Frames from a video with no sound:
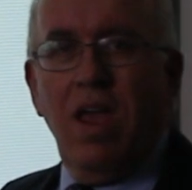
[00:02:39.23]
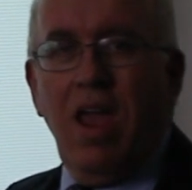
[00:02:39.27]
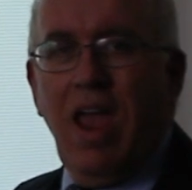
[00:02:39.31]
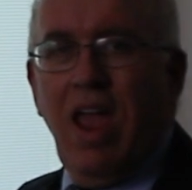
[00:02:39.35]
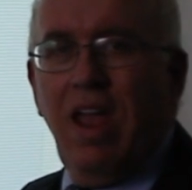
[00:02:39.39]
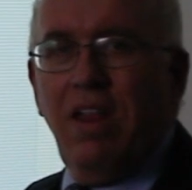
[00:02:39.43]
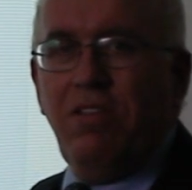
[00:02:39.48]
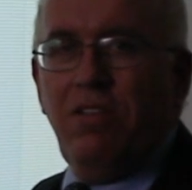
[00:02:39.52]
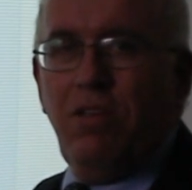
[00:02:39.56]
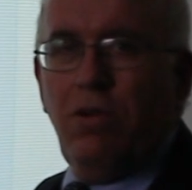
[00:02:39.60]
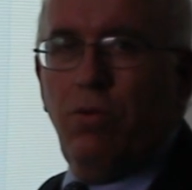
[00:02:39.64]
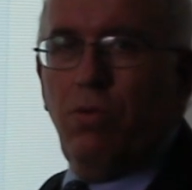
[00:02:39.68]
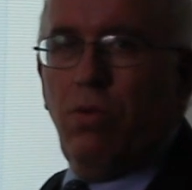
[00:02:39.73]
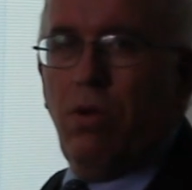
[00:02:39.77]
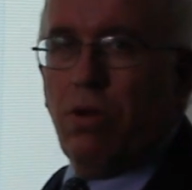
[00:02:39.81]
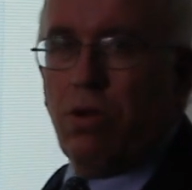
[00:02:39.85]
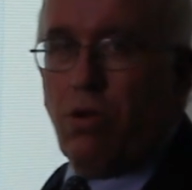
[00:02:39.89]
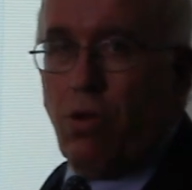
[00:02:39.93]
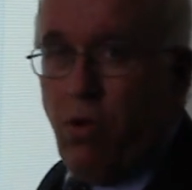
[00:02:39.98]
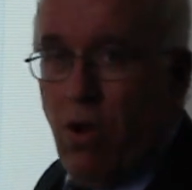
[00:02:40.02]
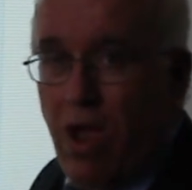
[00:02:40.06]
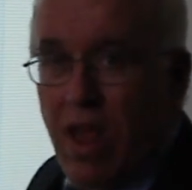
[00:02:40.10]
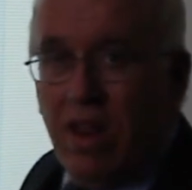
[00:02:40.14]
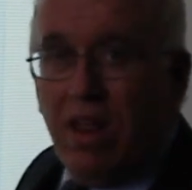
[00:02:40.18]
and you will
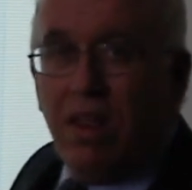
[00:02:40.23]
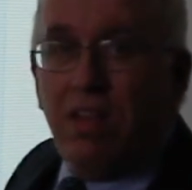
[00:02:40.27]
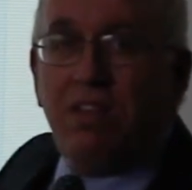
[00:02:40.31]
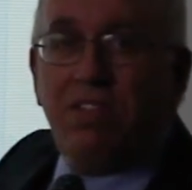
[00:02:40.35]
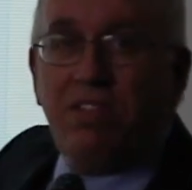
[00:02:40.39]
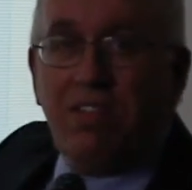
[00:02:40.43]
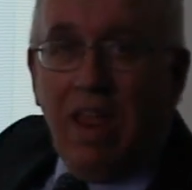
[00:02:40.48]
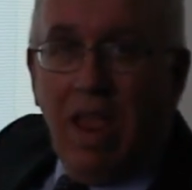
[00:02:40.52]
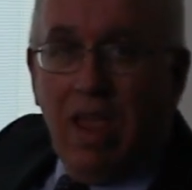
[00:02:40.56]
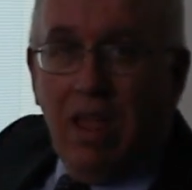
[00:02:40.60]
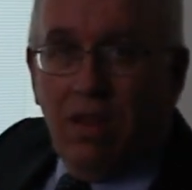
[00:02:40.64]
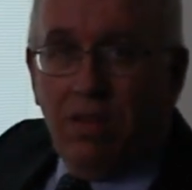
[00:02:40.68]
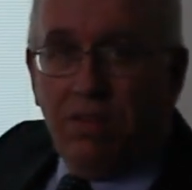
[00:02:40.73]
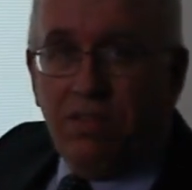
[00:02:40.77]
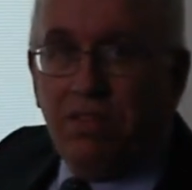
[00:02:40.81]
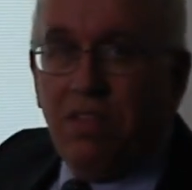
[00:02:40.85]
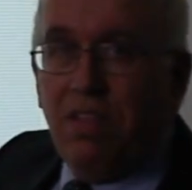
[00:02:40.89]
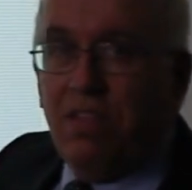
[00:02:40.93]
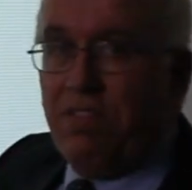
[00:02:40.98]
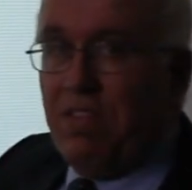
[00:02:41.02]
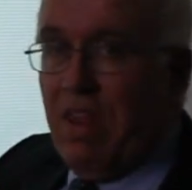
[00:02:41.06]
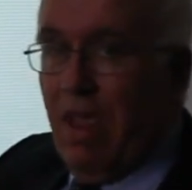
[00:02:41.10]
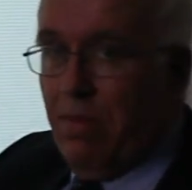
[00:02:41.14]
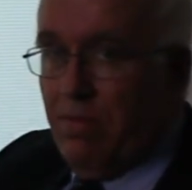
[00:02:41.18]
credit sales,
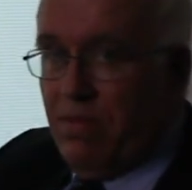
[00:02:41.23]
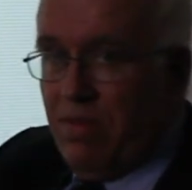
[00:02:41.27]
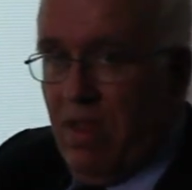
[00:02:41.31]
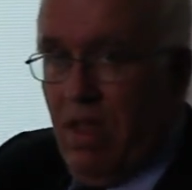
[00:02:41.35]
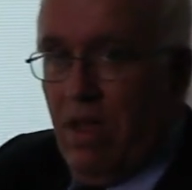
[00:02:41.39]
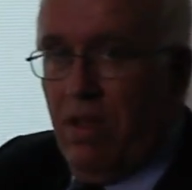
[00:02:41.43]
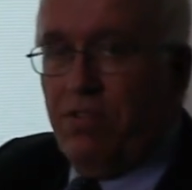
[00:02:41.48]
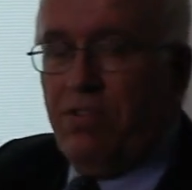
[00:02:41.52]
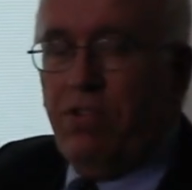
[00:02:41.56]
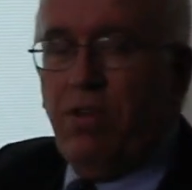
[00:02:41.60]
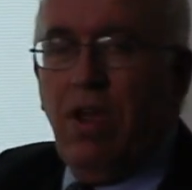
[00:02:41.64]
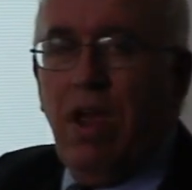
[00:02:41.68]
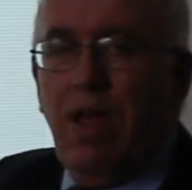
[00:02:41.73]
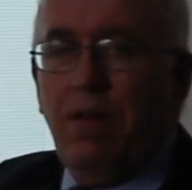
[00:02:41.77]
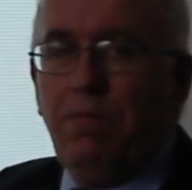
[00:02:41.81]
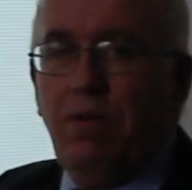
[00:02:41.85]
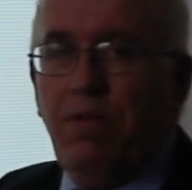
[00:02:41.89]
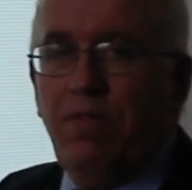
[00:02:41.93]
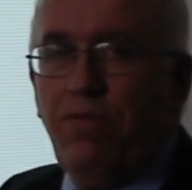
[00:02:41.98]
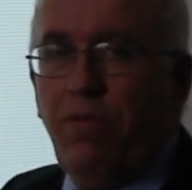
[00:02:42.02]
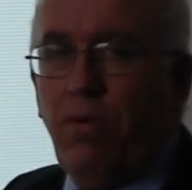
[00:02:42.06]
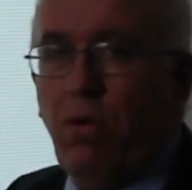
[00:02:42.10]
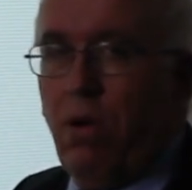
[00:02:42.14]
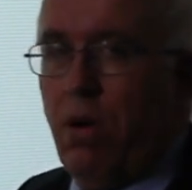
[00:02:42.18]
the same sales you had
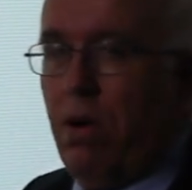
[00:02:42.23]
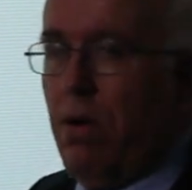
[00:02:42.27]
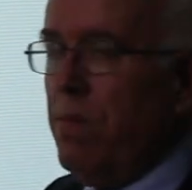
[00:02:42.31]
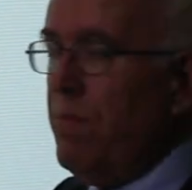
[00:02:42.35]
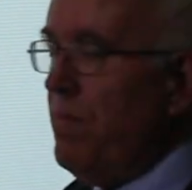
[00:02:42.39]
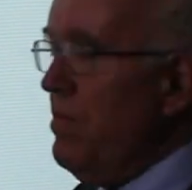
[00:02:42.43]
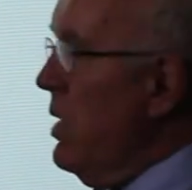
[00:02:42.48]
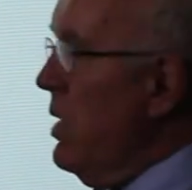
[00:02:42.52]
before.